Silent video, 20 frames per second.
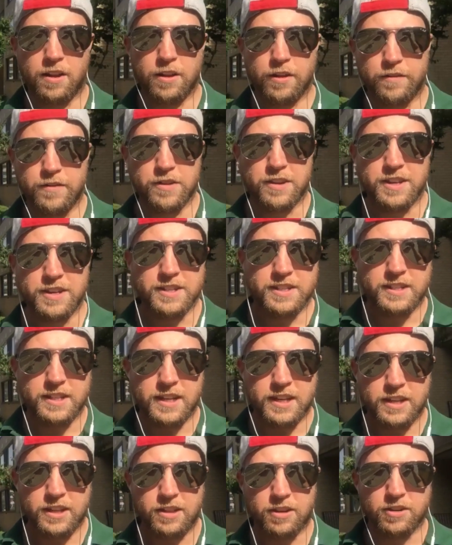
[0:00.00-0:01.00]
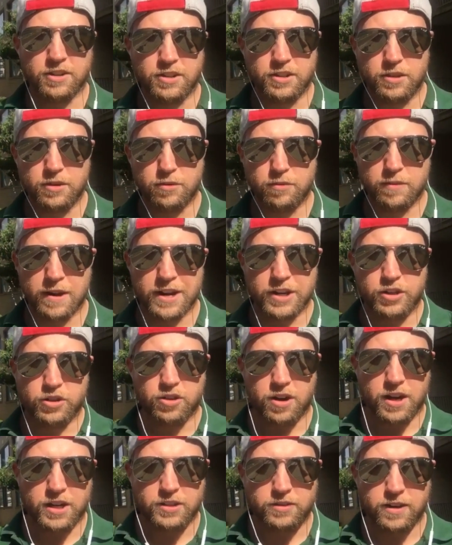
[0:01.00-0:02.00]
know if you can see. There's two red
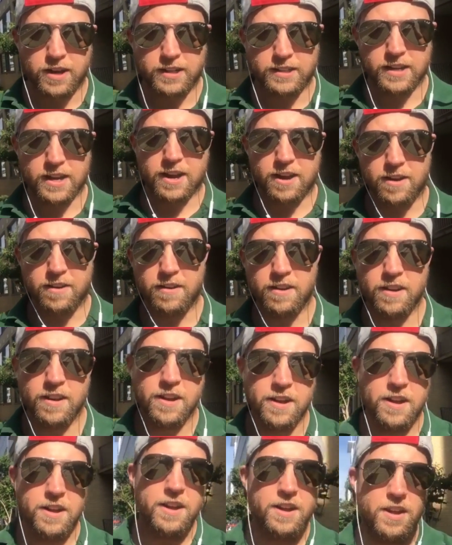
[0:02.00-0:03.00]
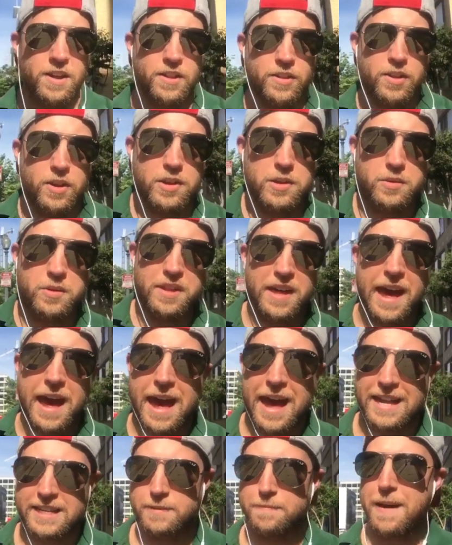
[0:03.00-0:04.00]
trucks right there. Those were the
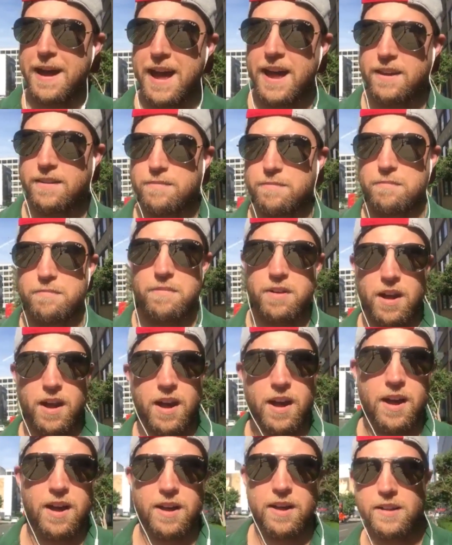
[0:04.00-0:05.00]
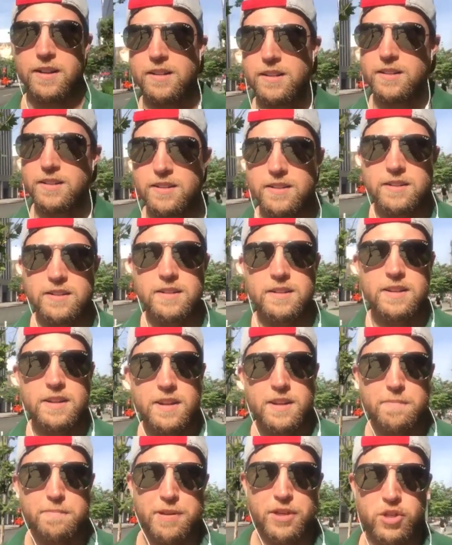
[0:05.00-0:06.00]
hazmat uh,
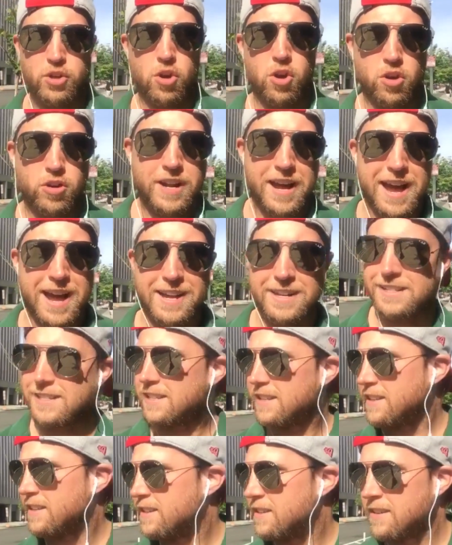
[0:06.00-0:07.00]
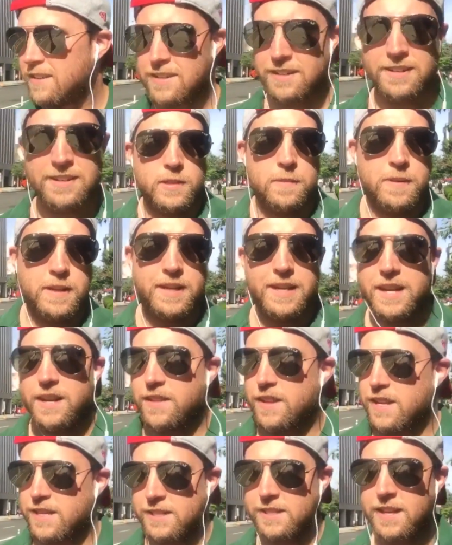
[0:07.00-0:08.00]
patrol guys. Ultimately,
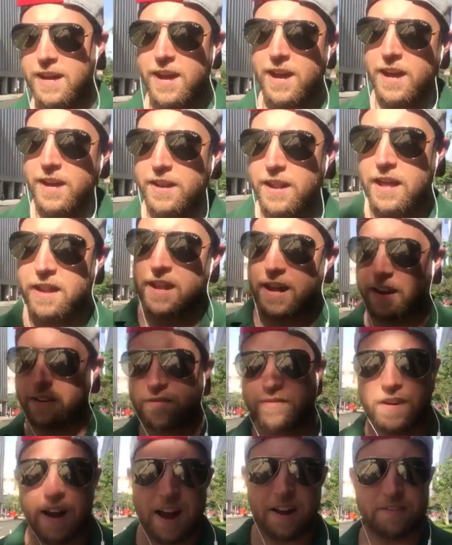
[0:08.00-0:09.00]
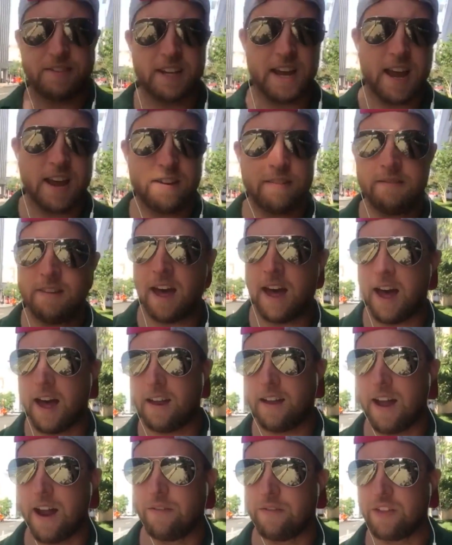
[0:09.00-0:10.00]
they said at like 5:10
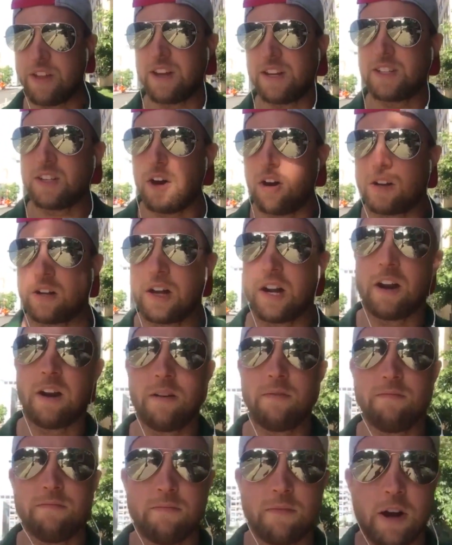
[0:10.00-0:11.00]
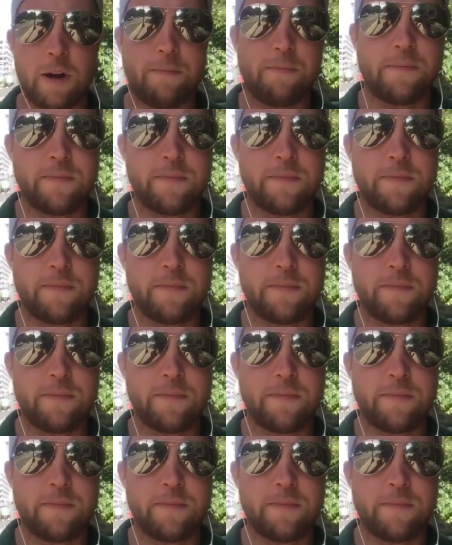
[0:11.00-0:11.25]
that everything's all clear. Well,